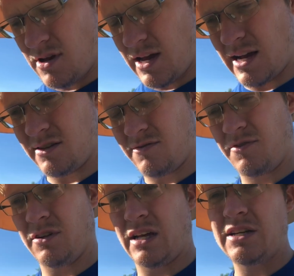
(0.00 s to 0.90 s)
He has a
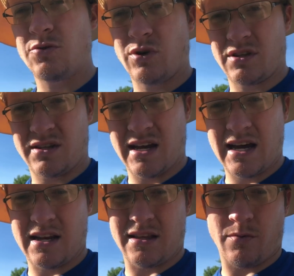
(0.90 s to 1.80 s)
field he's going to
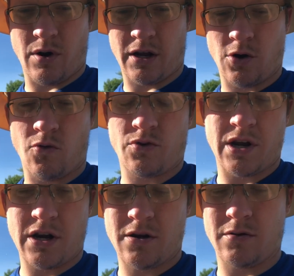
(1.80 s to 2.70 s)
ted and then bring it over
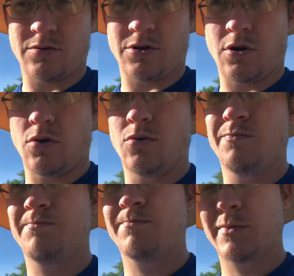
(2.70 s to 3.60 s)
here, so
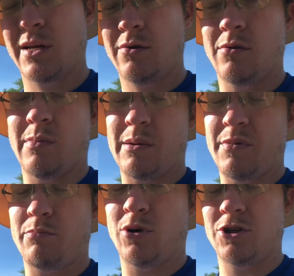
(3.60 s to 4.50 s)
we might be
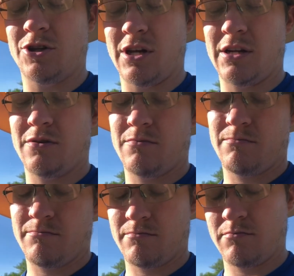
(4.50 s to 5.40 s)
pushing it
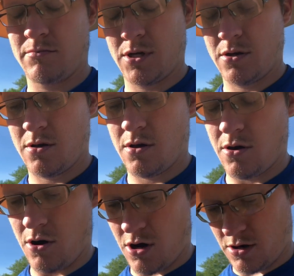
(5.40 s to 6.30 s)

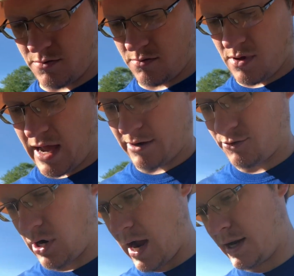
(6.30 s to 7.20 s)
on how
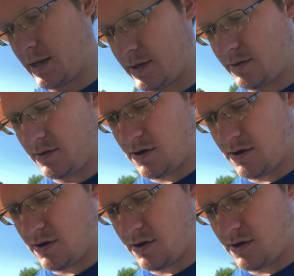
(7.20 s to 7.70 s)
dry it is.